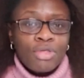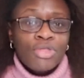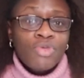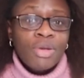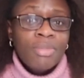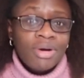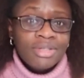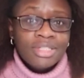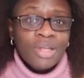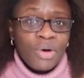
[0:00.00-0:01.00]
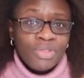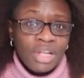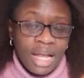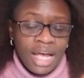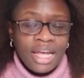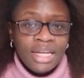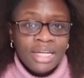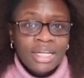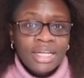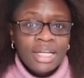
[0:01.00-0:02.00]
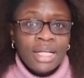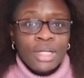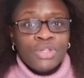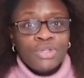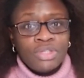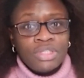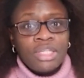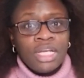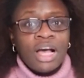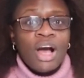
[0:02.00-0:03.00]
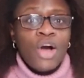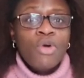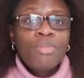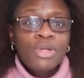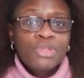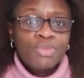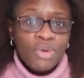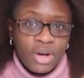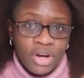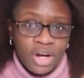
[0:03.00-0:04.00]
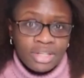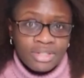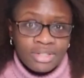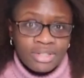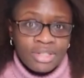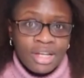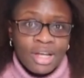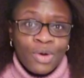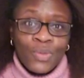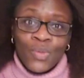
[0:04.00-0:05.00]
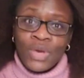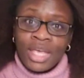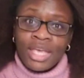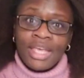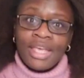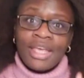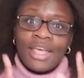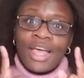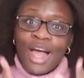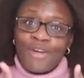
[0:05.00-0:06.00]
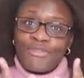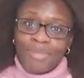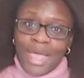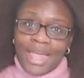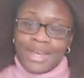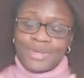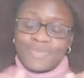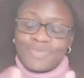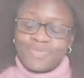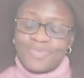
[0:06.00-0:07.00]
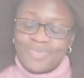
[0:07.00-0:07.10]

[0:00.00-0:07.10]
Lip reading: 3 months down the line to see how much progress we have made.